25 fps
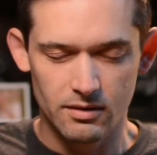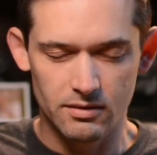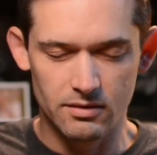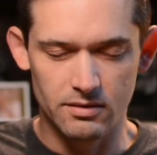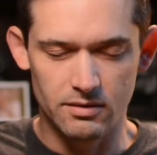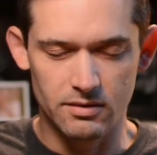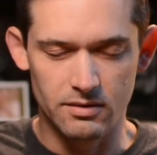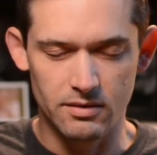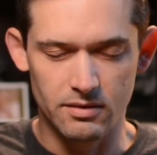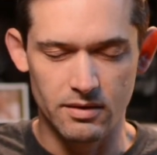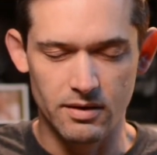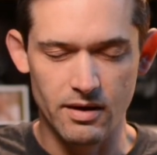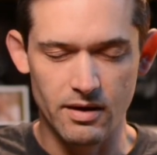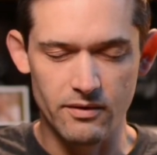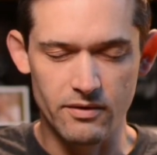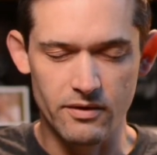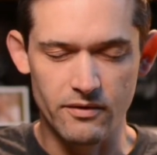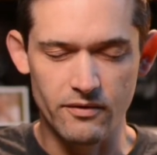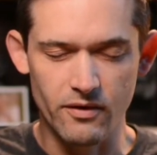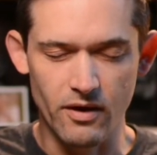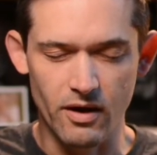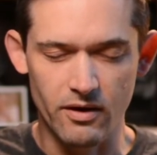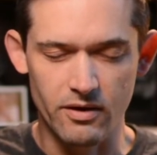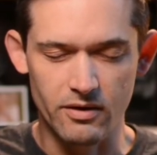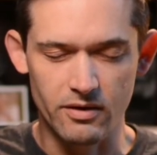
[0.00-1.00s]
Heavenly
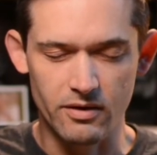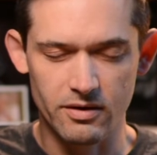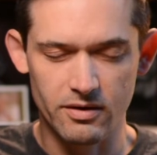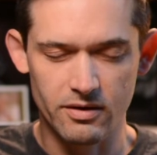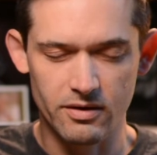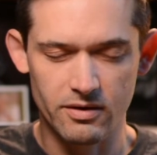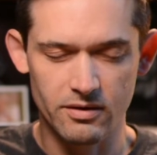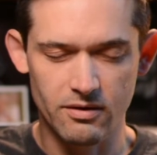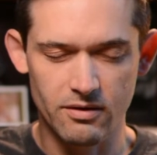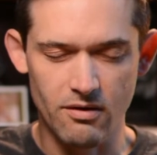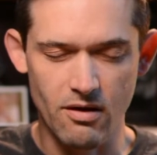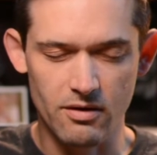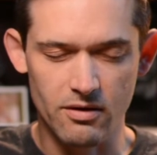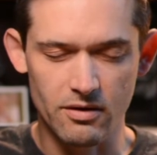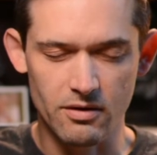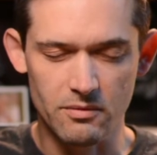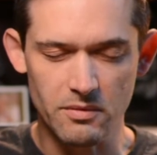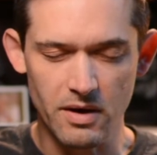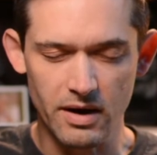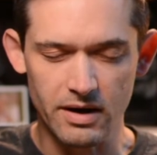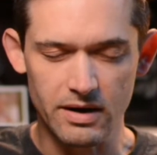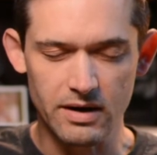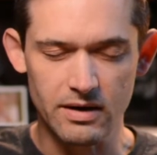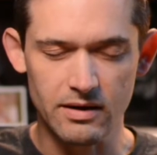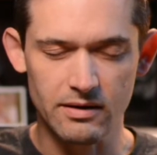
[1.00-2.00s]
Father, God
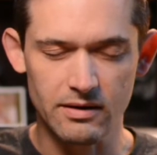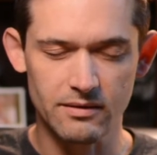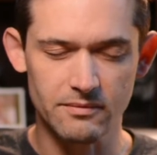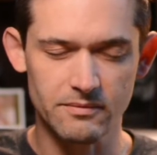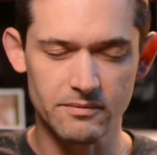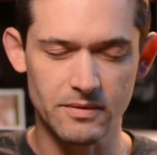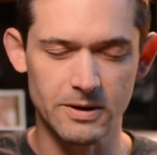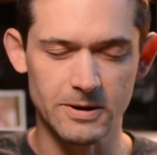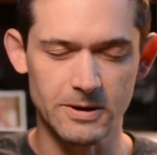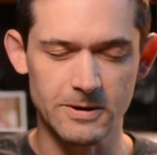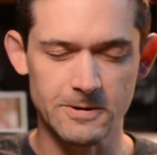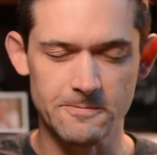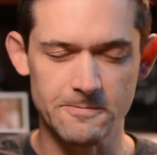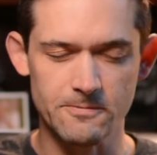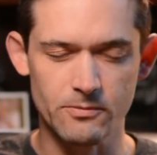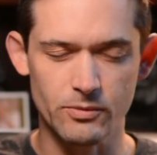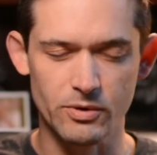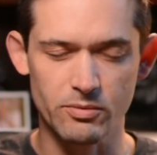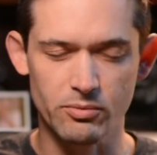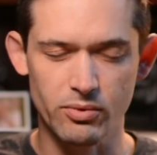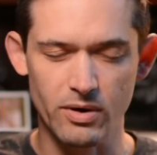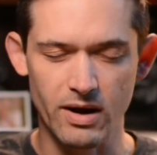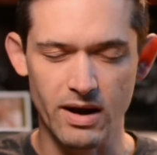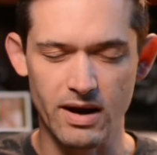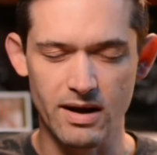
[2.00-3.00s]
Almighty, uh, we
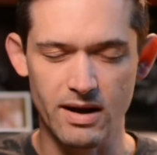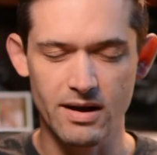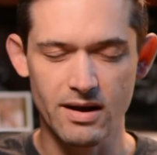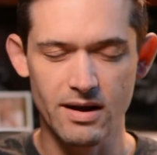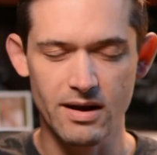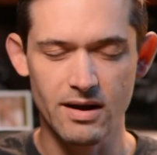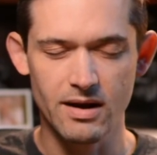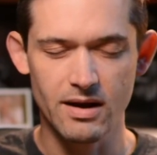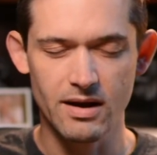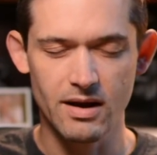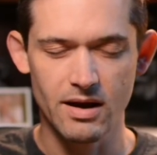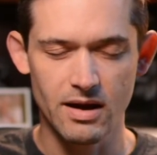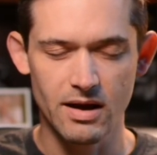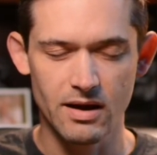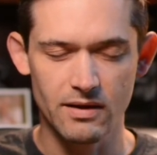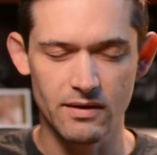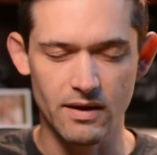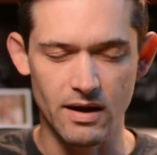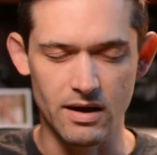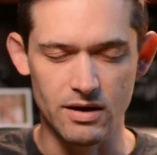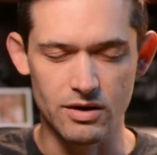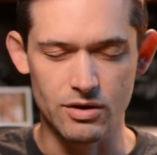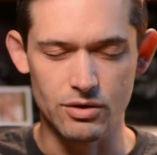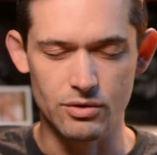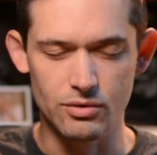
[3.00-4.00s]
pray
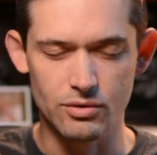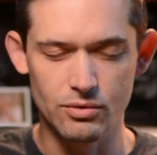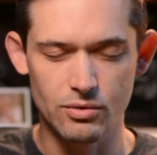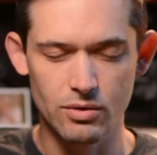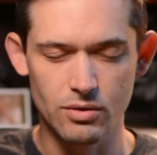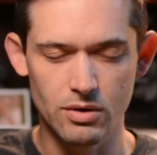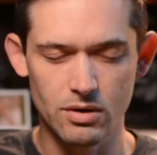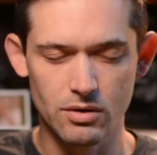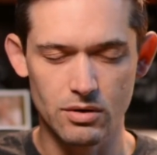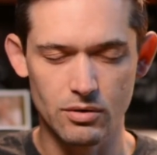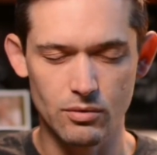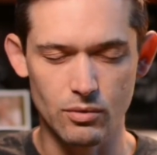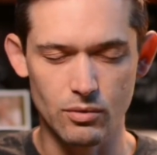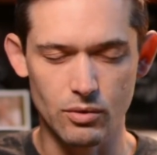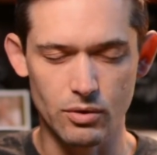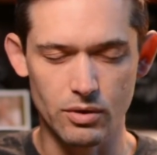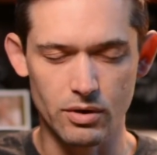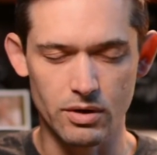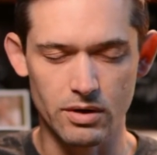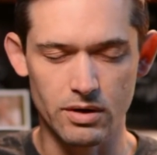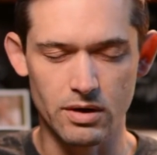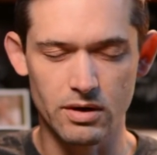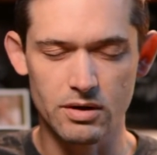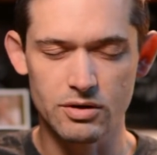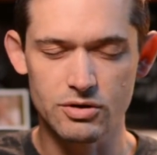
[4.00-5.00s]
that you
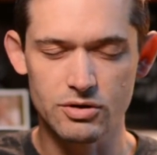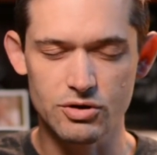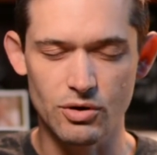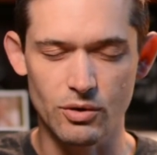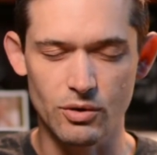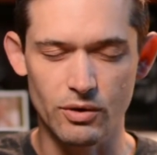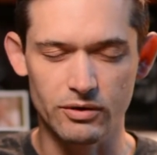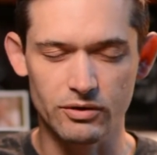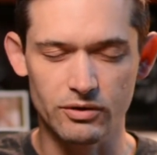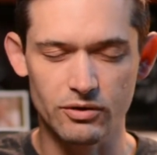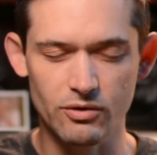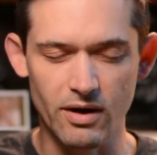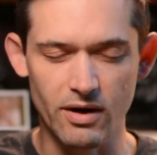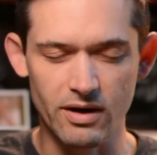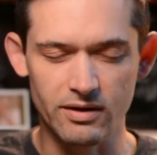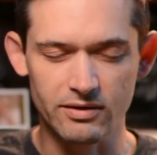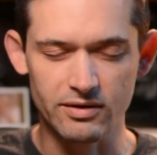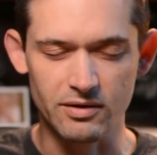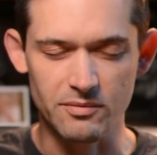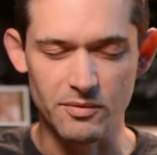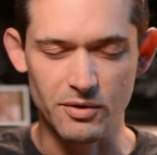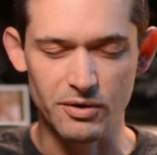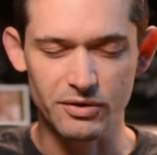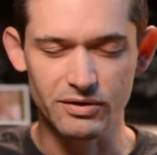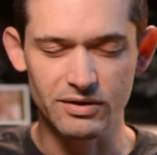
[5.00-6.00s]
would show us grace
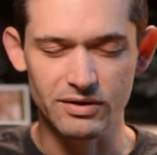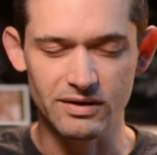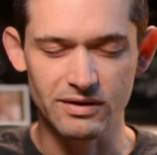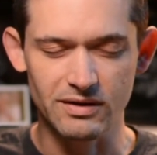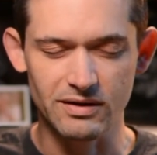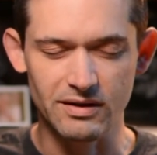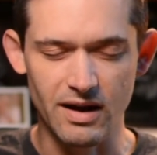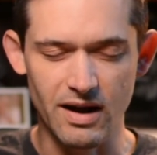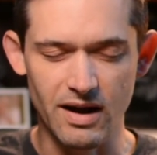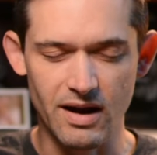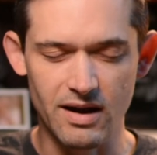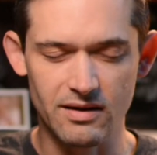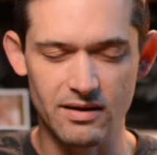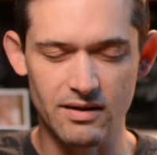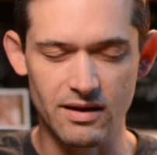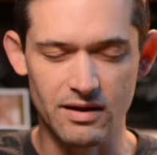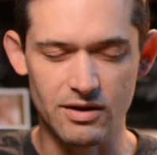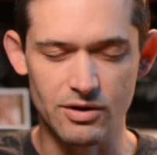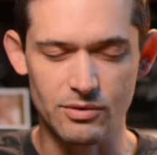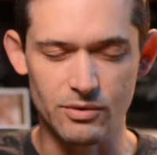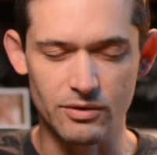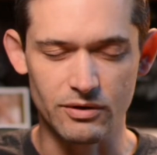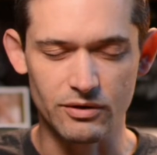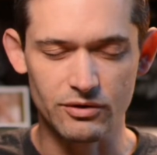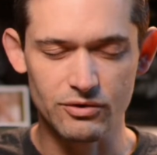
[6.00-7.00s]
and mercy today, that
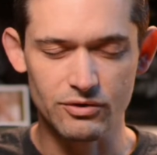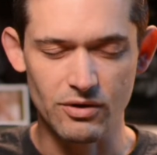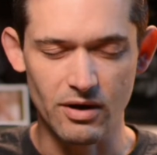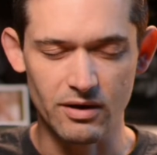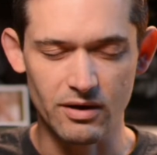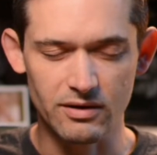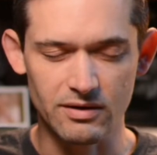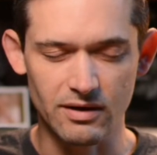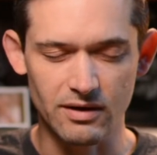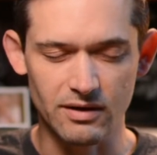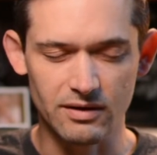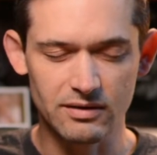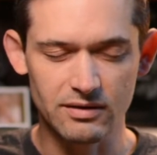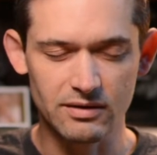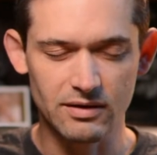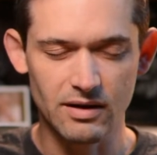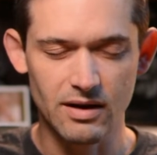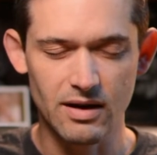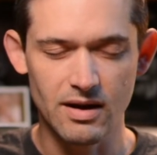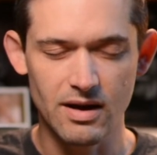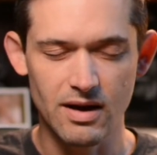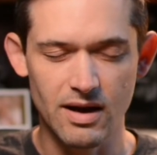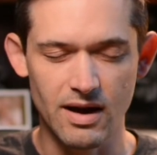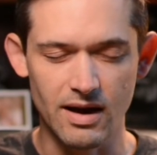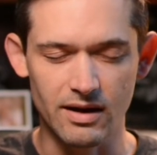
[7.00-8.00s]
you instruct us
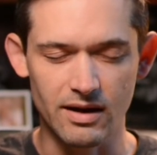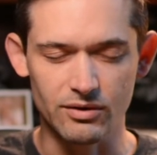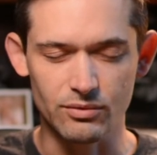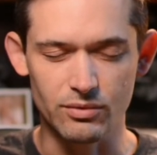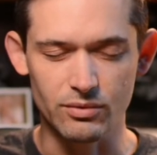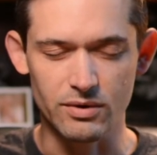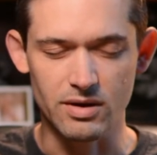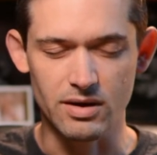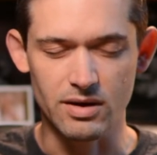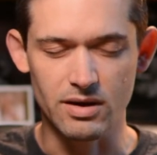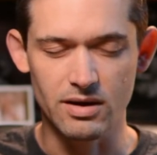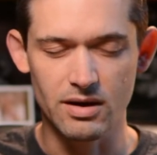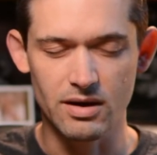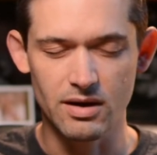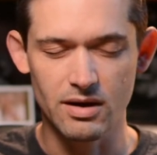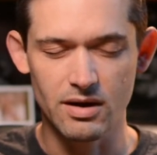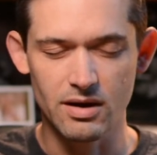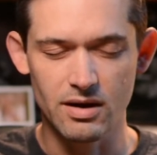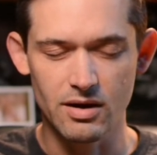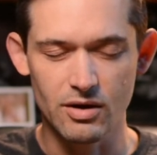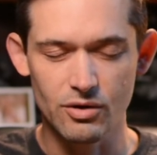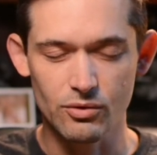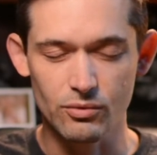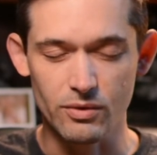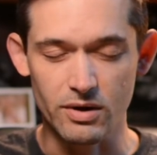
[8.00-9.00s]
as we
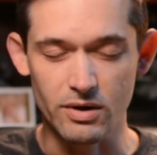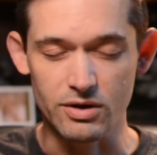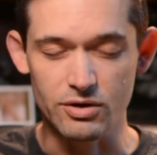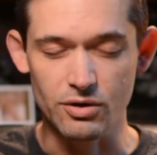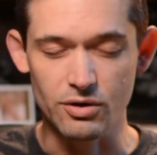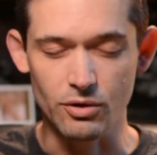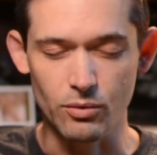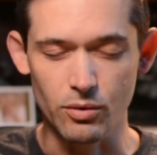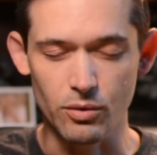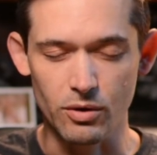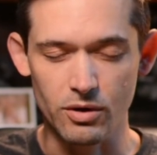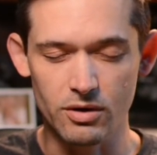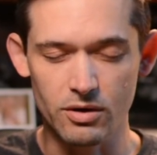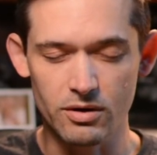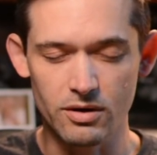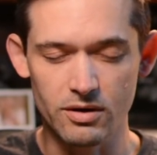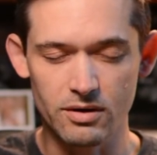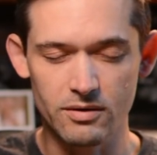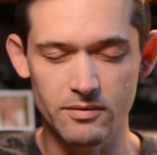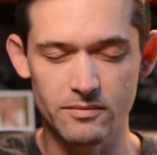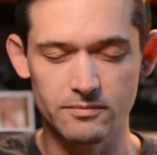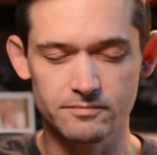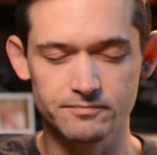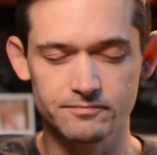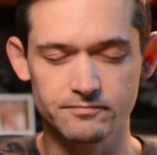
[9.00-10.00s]
read your word,
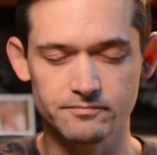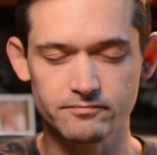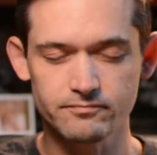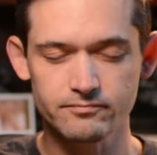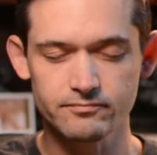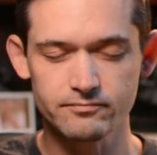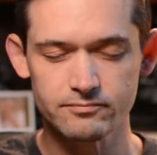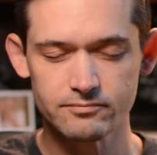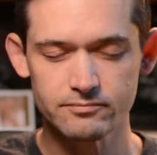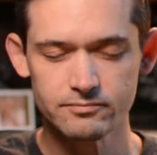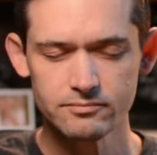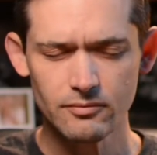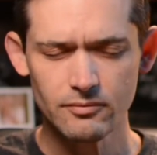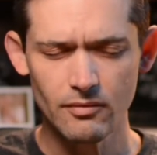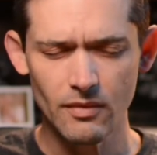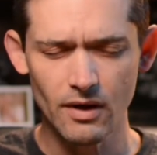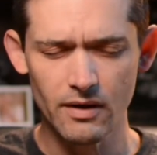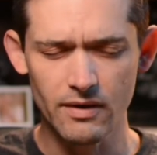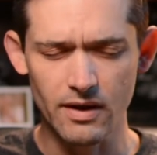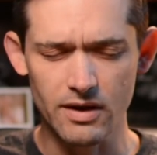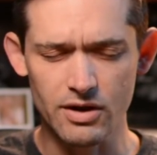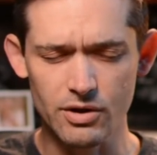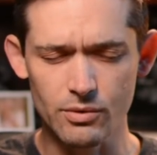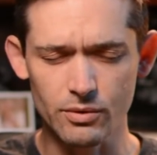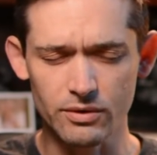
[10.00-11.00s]

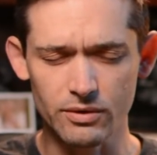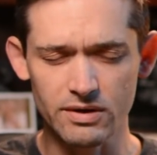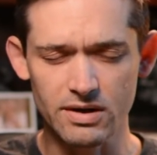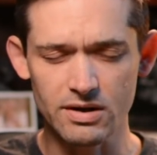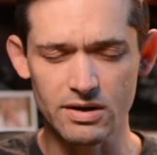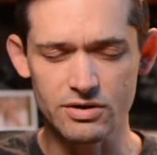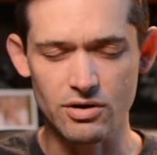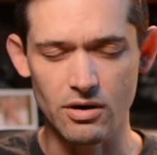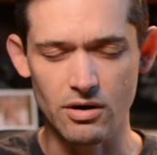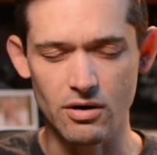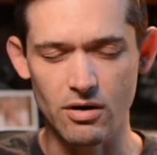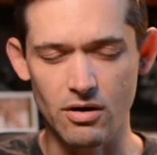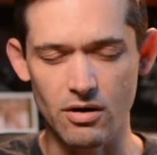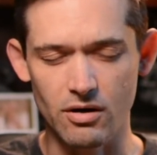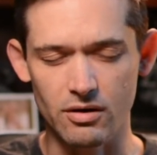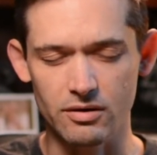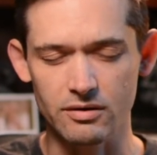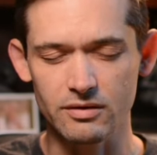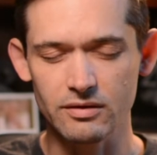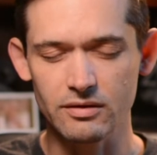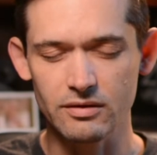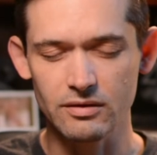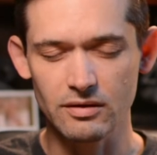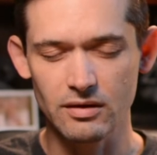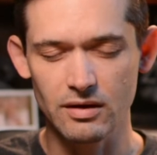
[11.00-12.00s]
that you would teach our
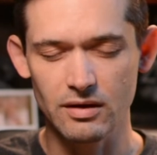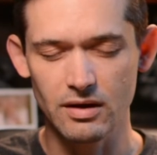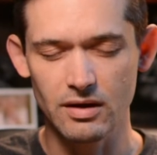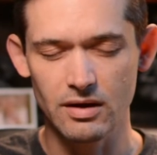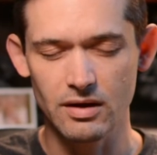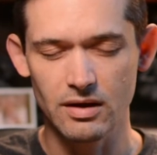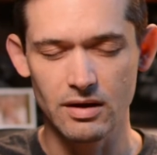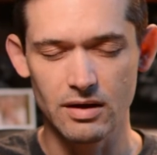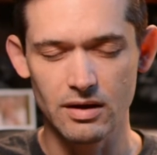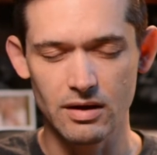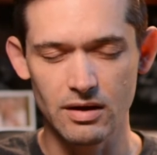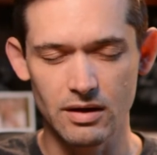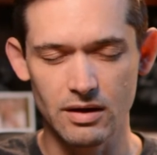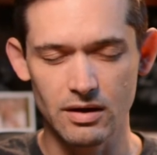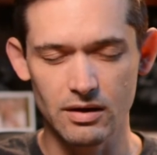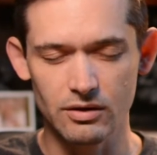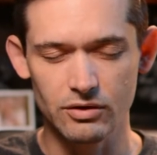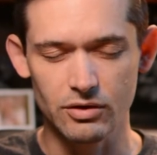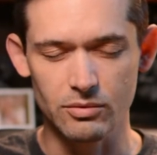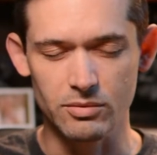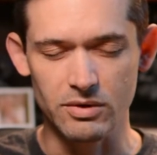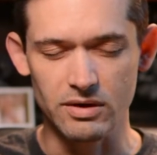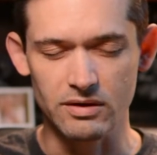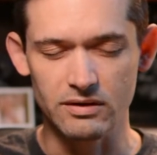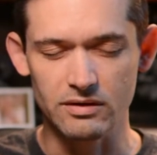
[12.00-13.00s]
hearts
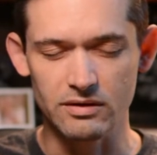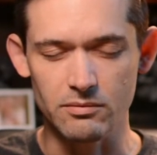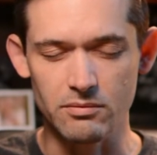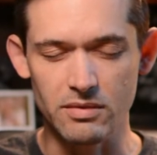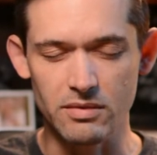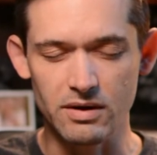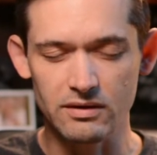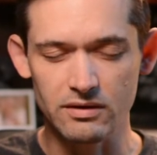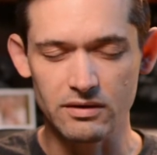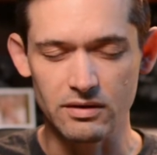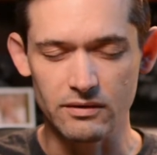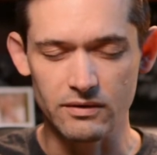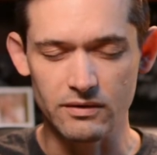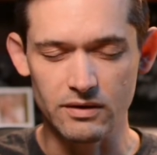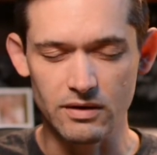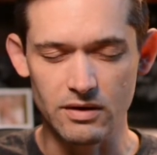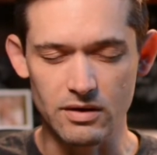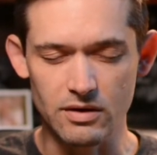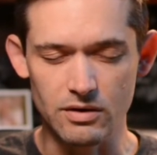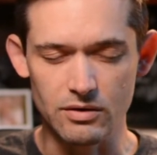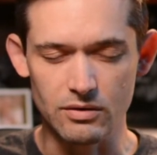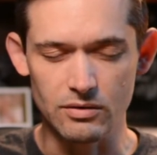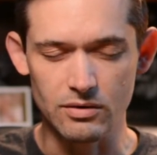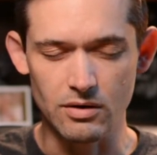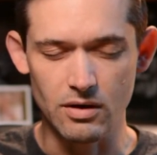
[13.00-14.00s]
to be submissive to
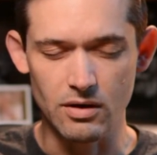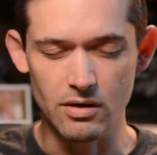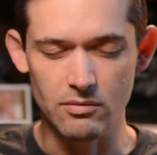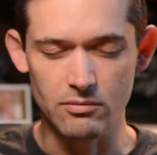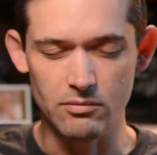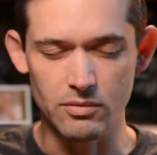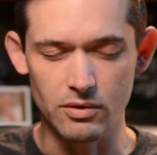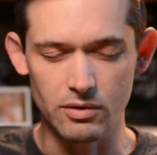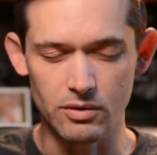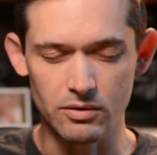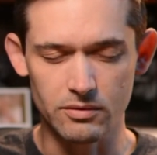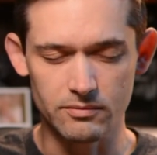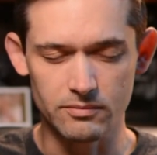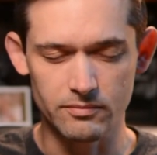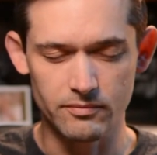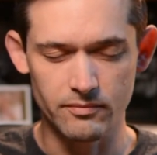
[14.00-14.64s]
you and humble,